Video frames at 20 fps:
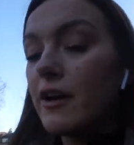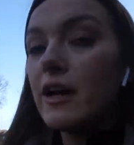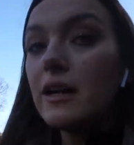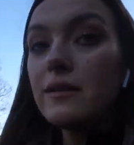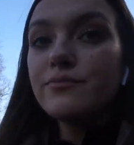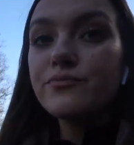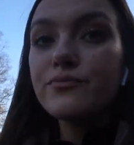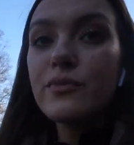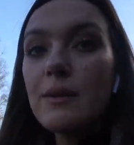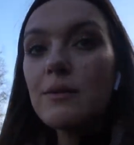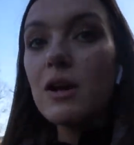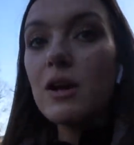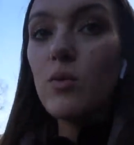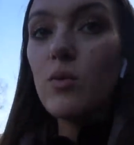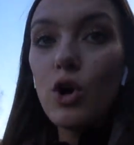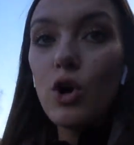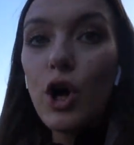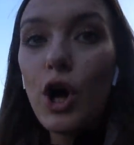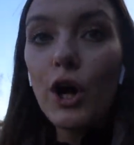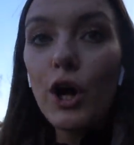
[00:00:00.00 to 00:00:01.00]
I'm gonna
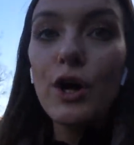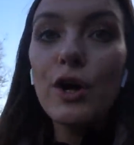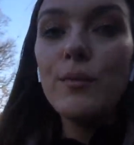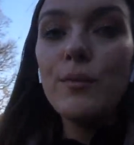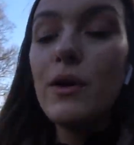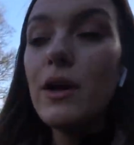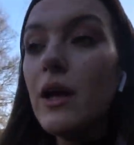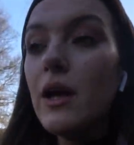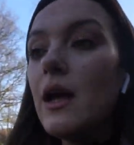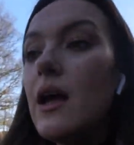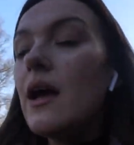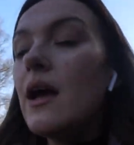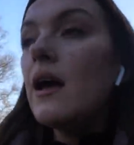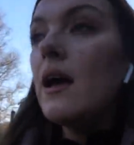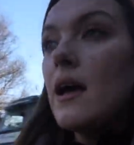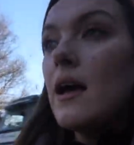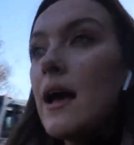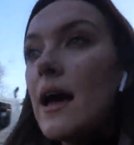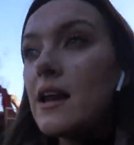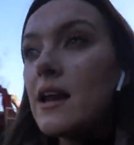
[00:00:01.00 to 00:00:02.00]
walk home
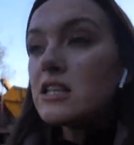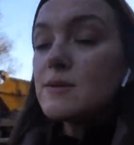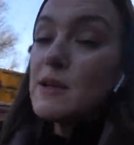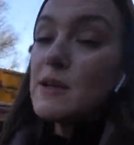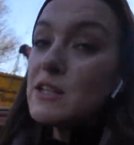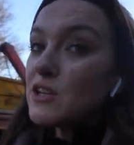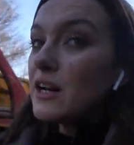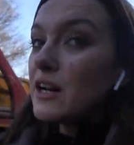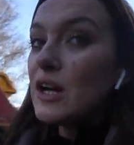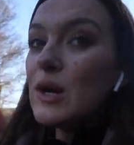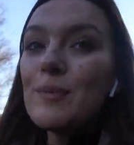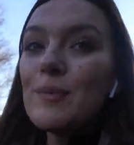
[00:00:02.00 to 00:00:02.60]
and I'll speak to you in a little